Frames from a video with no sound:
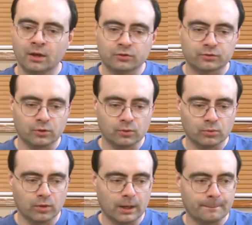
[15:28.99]

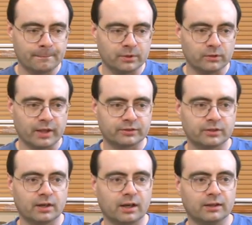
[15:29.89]
So, um, you know, that's
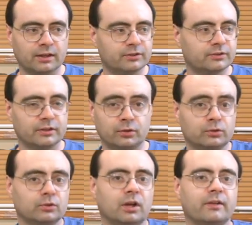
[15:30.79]
a, I, I still
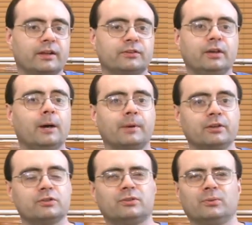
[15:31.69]
do a lot of that style, but
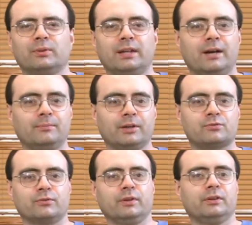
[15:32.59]
I just don't really have
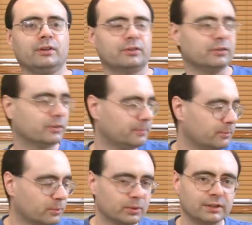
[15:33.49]
much for fingernails. I know some
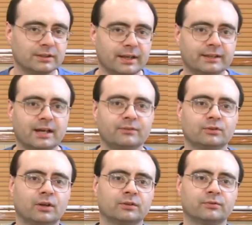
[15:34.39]
people really like
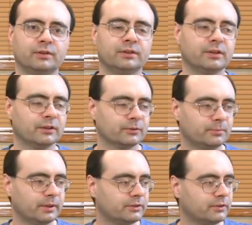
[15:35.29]
having longer fingernails,
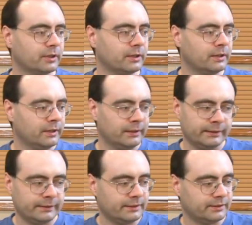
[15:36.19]
but uh,
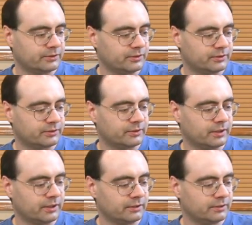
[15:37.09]
it's just,
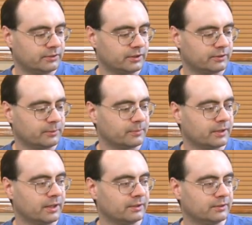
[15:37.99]
uh, it's not something
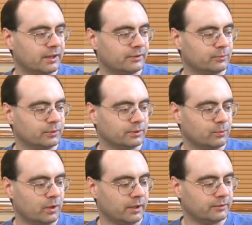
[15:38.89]
that I, I really
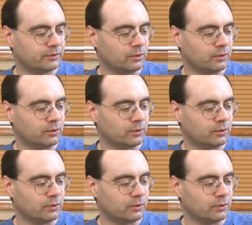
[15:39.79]
want.